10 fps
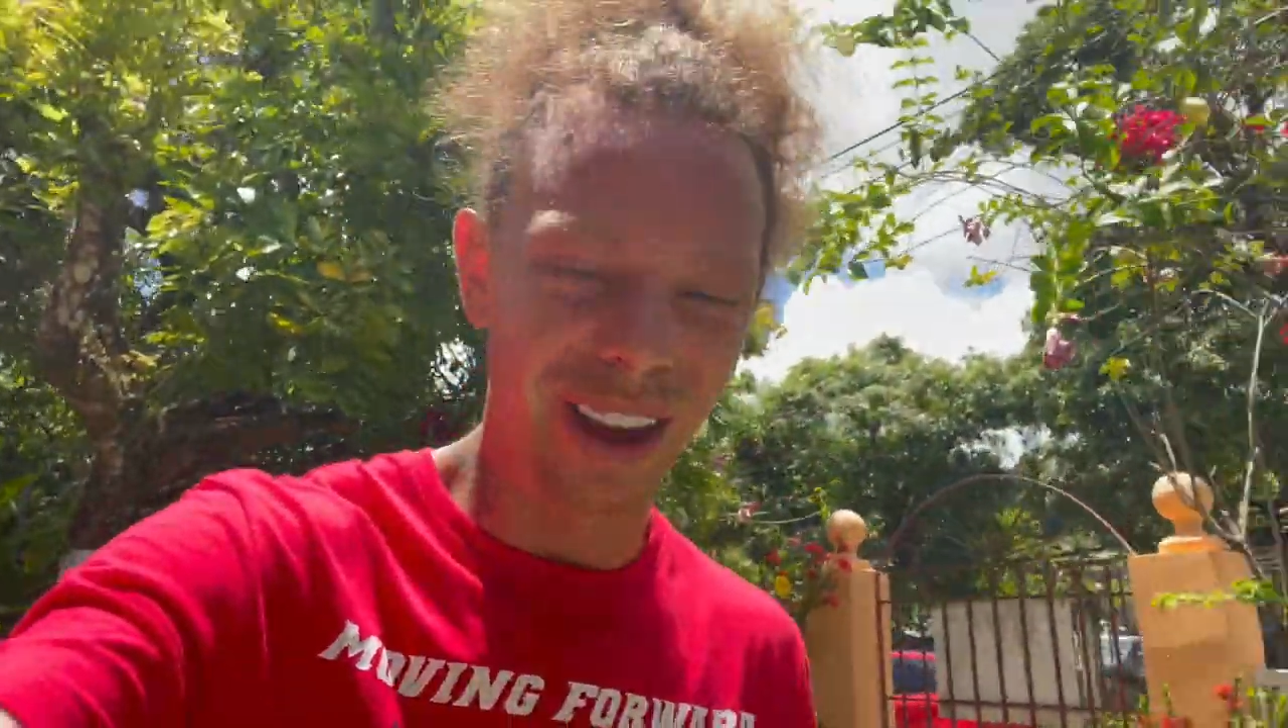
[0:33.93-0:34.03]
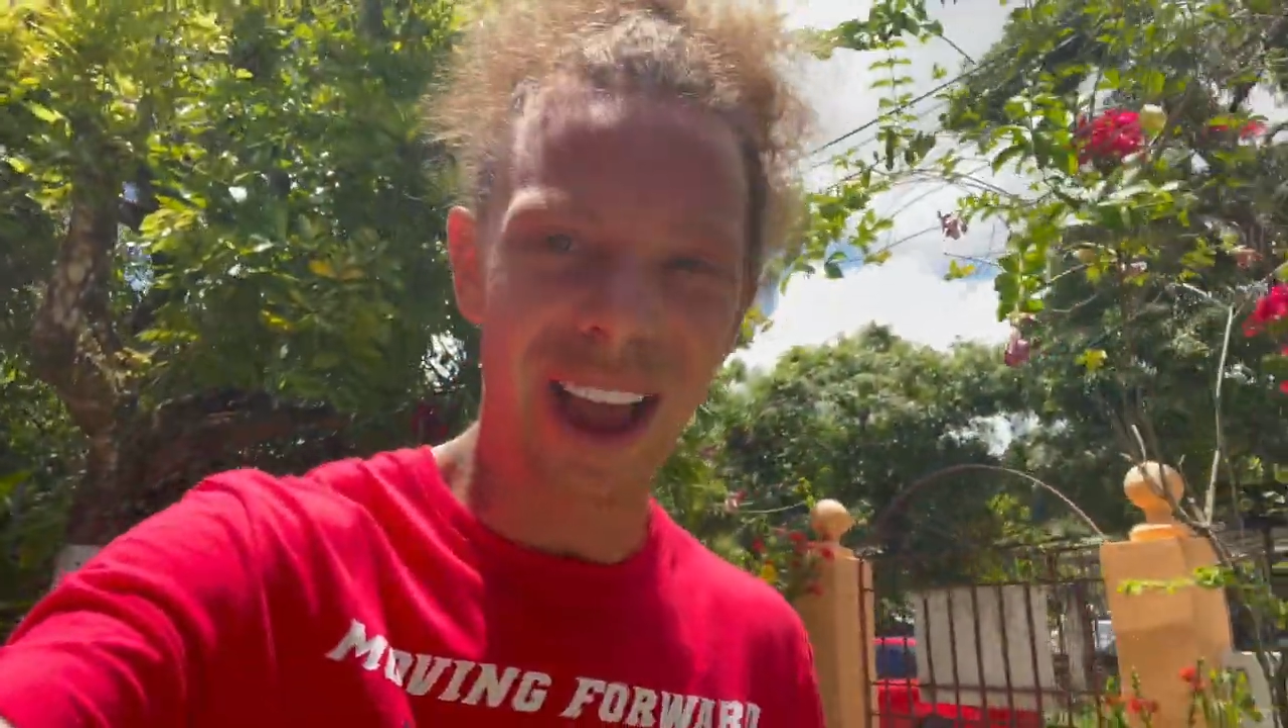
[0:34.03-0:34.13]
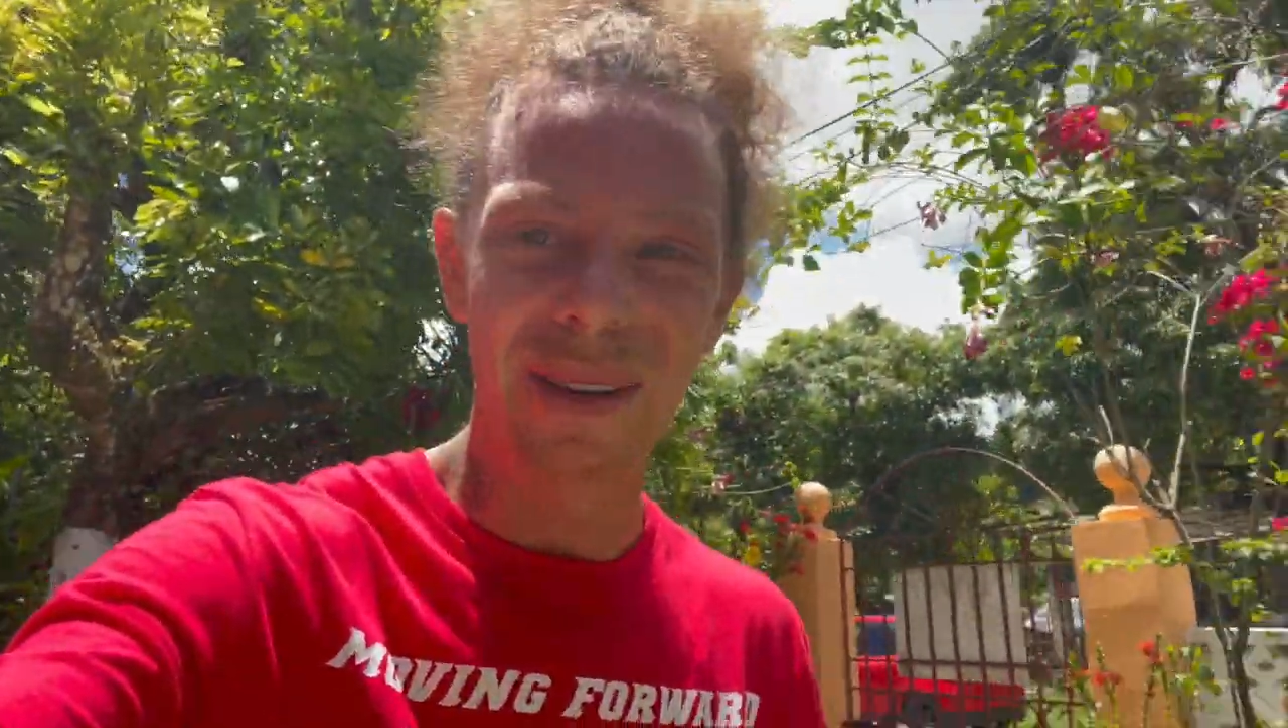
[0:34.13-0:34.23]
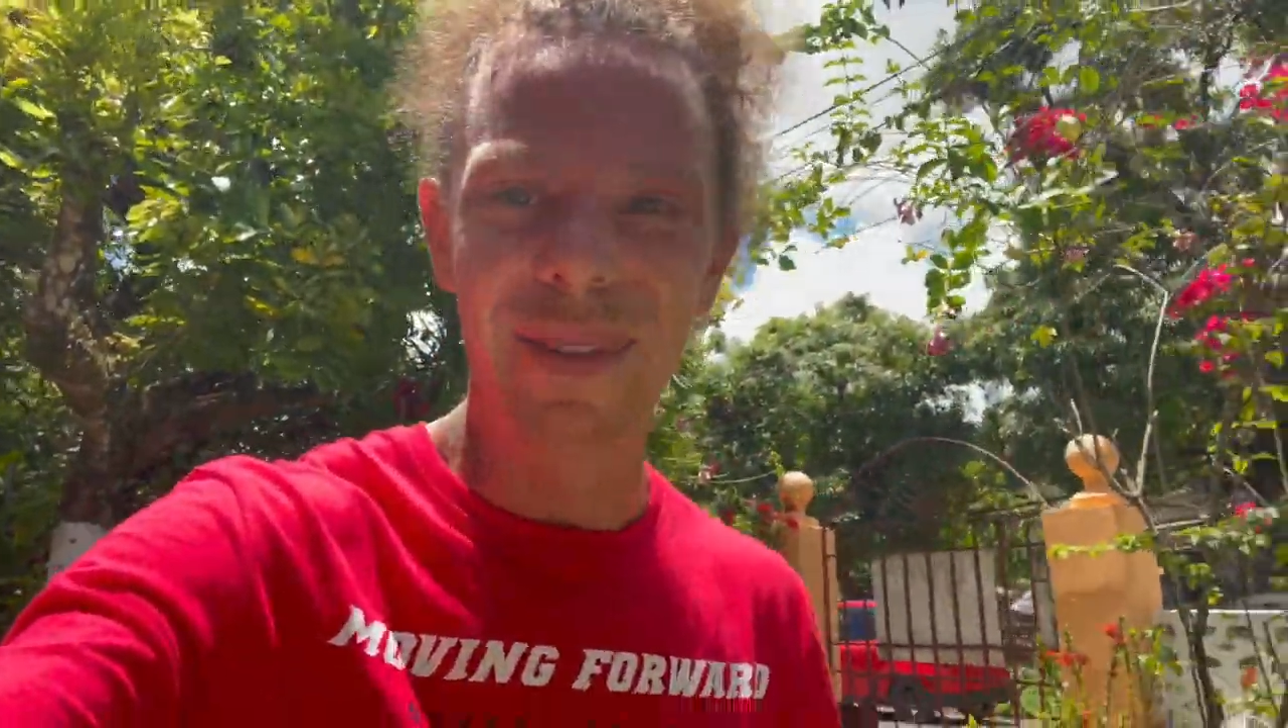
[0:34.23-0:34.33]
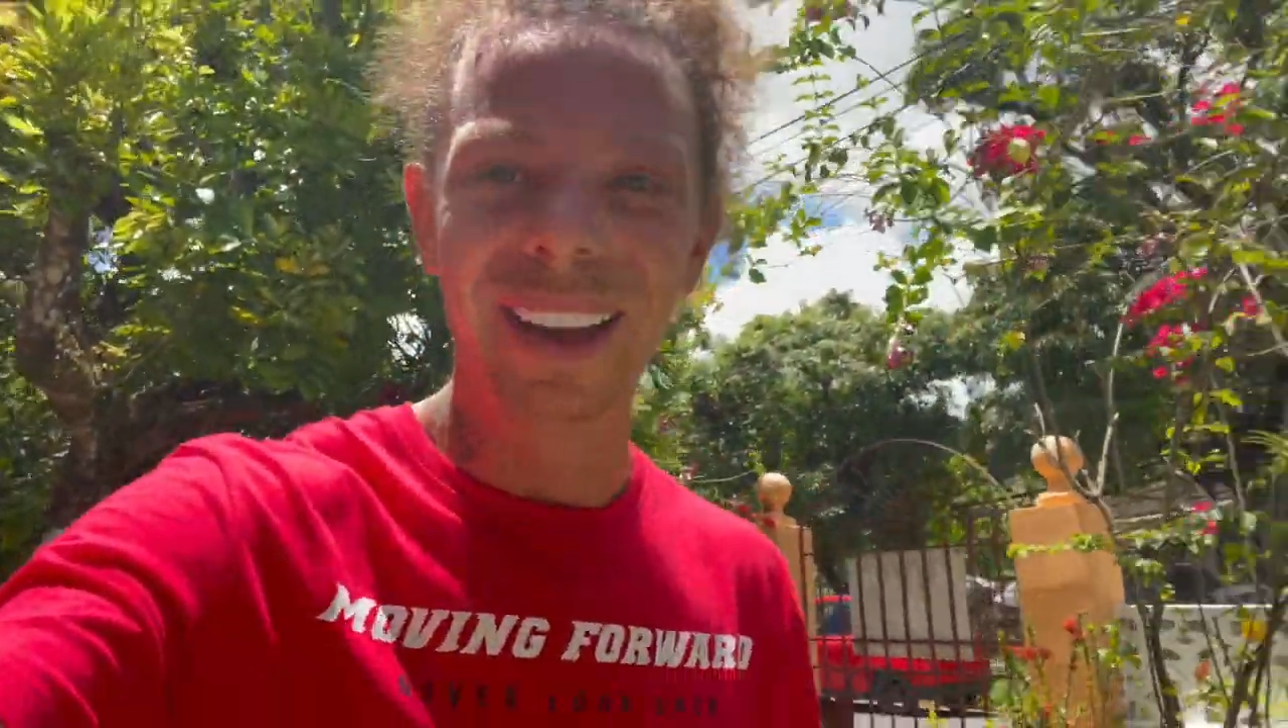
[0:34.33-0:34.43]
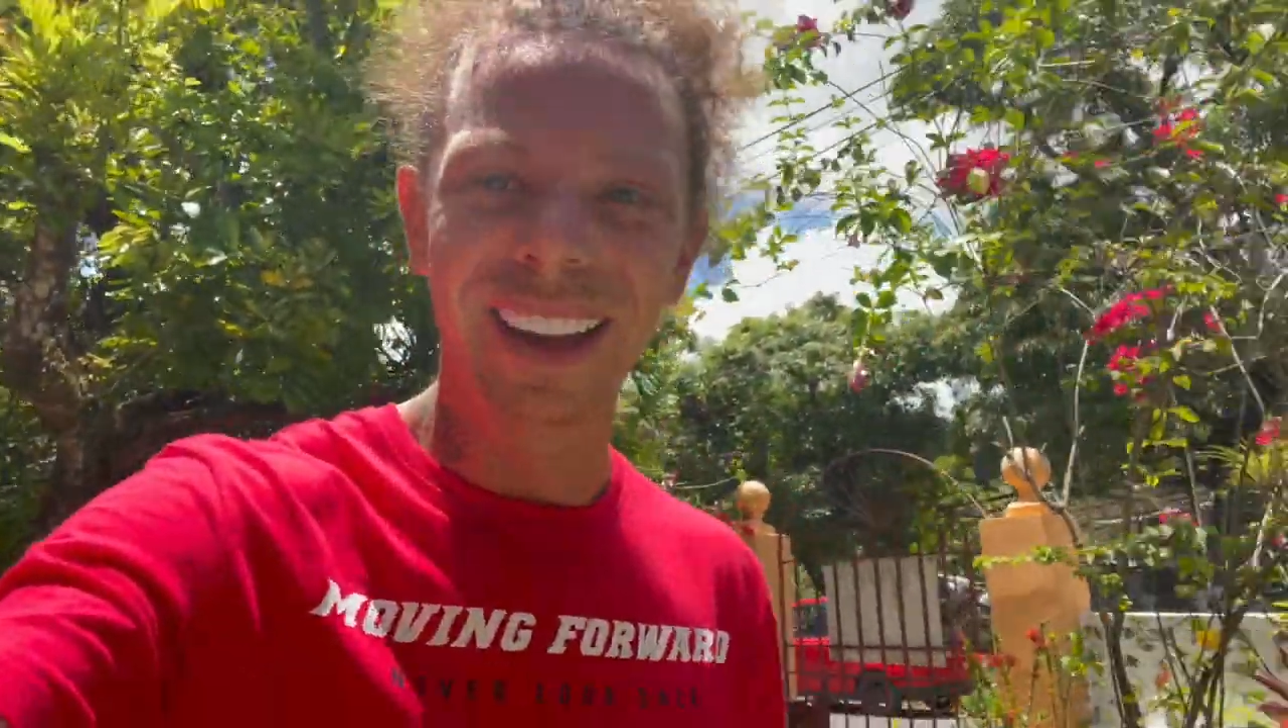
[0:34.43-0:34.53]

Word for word: vibe.